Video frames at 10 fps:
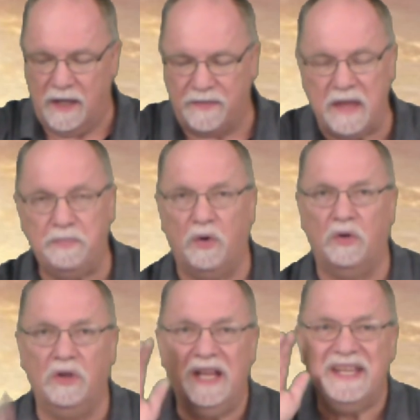they
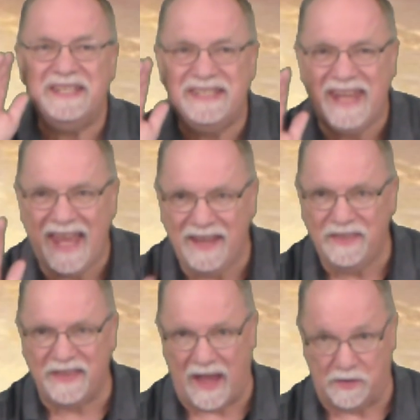pull
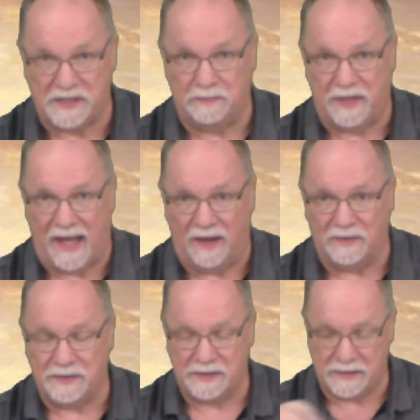10,000
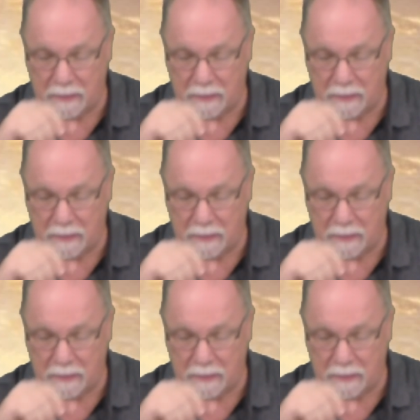pounds.